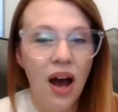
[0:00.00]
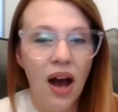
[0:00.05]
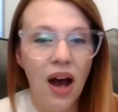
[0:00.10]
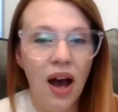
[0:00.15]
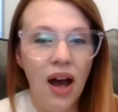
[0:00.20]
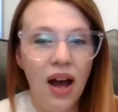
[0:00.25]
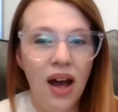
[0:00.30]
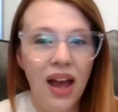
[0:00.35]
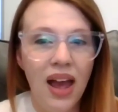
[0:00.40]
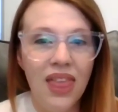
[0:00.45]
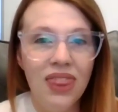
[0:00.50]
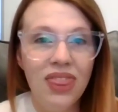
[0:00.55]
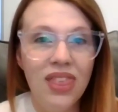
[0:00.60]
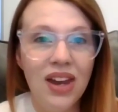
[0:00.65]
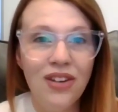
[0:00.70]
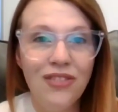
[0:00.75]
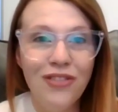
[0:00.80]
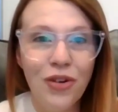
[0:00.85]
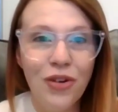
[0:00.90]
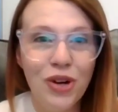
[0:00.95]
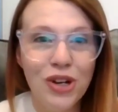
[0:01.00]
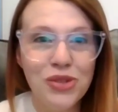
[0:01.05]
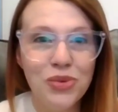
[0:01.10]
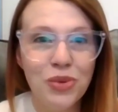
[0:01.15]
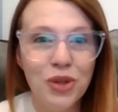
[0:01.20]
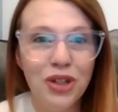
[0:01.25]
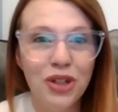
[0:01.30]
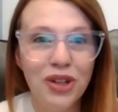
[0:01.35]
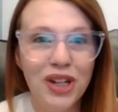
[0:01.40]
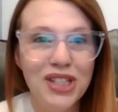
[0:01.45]
And then, of course,
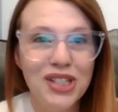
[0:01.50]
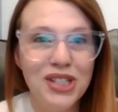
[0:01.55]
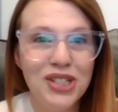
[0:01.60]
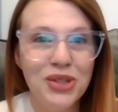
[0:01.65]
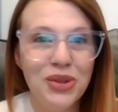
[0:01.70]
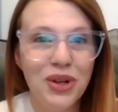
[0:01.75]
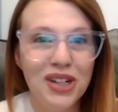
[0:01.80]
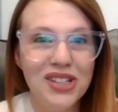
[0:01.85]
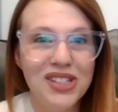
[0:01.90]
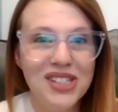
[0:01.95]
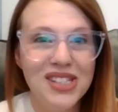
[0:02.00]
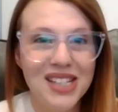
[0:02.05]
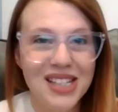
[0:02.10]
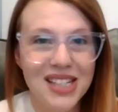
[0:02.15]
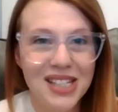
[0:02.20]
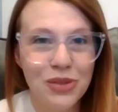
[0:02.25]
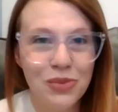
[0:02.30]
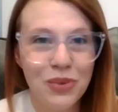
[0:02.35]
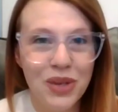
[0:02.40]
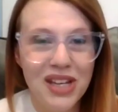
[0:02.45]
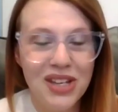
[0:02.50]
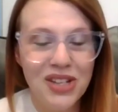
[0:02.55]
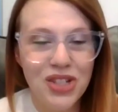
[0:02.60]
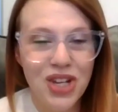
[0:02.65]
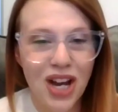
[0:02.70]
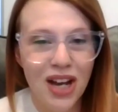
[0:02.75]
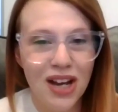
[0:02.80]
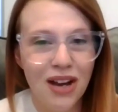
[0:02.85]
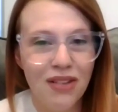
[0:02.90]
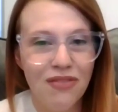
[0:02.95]
we're going to do our 6 week
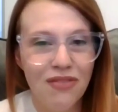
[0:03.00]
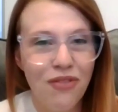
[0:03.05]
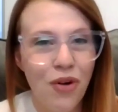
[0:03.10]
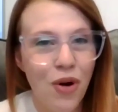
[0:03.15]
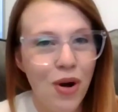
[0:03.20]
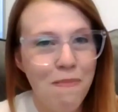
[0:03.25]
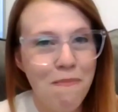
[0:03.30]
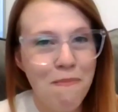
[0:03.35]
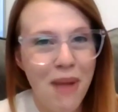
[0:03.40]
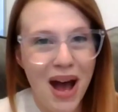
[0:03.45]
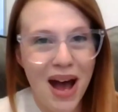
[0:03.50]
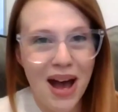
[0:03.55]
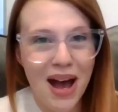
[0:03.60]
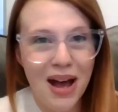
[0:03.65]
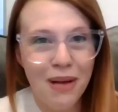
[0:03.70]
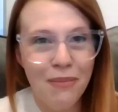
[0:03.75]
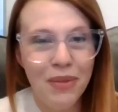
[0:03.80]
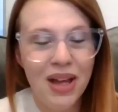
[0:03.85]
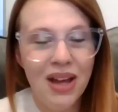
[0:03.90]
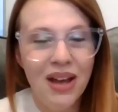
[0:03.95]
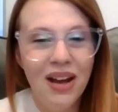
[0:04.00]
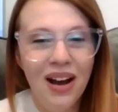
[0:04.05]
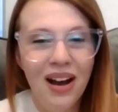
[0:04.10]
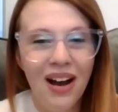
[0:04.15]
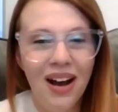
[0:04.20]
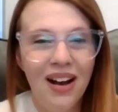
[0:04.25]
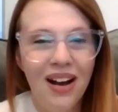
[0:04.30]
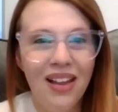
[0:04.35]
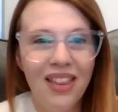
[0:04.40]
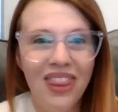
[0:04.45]
checkup for mom.
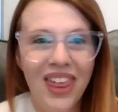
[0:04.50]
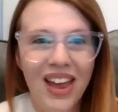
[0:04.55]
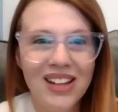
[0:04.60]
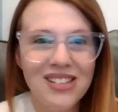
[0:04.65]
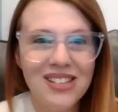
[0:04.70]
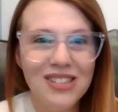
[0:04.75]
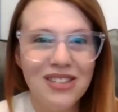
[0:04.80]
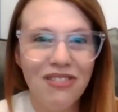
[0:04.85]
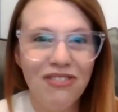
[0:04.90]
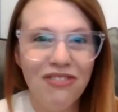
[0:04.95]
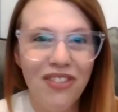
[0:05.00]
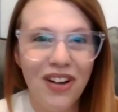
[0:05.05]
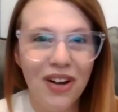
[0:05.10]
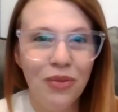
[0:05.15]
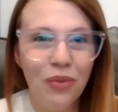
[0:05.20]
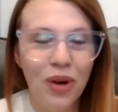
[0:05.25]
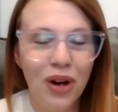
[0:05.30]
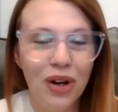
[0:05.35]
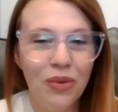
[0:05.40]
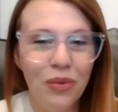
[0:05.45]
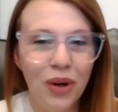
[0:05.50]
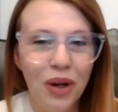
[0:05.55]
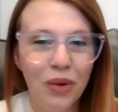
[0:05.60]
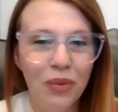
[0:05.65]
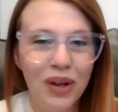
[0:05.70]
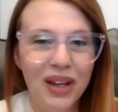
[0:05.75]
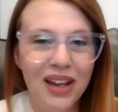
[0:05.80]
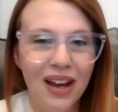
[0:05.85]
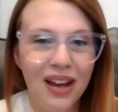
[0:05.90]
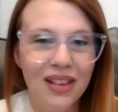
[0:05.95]
That's the fun one where
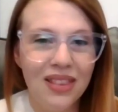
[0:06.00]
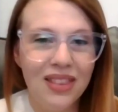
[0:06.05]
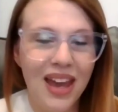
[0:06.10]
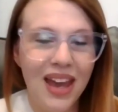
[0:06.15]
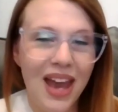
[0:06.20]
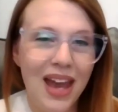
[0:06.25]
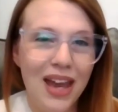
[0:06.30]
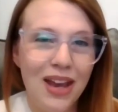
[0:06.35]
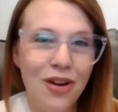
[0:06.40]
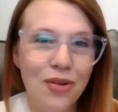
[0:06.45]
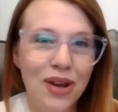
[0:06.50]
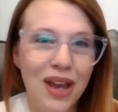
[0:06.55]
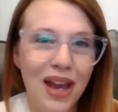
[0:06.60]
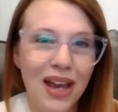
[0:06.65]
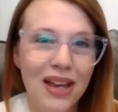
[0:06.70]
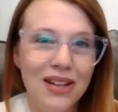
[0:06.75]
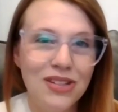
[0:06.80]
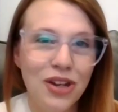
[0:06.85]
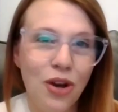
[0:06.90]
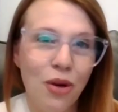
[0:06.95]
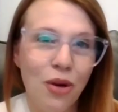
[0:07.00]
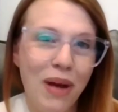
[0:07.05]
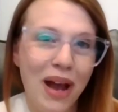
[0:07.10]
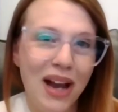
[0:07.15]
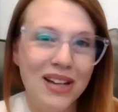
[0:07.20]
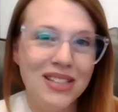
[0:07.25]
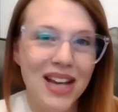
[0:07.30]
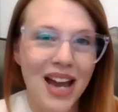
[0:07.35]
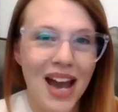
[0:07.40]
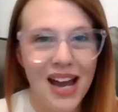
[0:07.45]
we get the A-OK to go
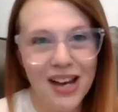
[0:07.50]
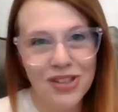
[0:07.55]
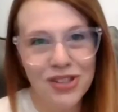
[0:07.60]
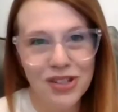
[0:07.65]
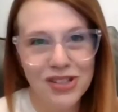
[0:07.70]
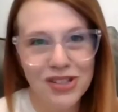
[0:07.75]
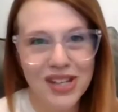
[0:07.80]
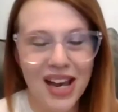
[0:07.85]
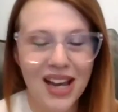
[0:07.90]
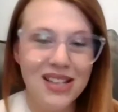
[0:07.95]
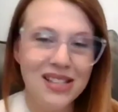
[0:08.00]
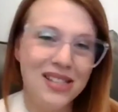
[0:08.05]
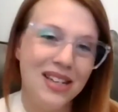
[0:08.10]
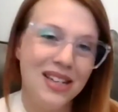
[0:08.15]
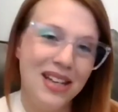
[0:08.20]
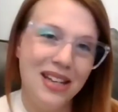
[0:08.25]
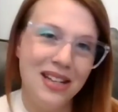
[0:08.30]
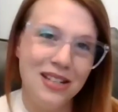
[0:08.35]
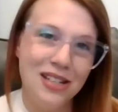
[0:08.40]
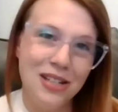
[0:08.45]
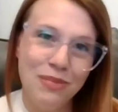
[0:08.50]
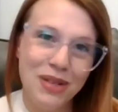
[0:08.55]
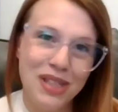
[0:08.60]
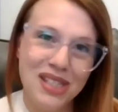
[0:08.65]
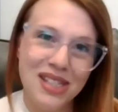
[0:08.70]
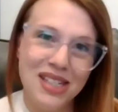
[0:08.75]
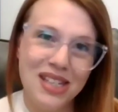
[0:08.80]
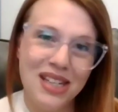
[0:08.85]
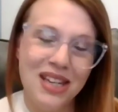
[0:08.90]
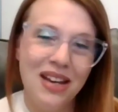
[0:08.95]
back to exercise and
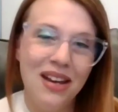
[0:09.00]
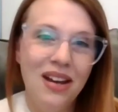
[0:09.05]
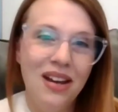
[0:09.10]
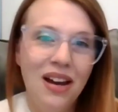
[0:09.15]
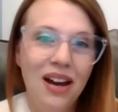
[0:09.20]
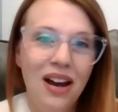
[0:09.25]
intimacy.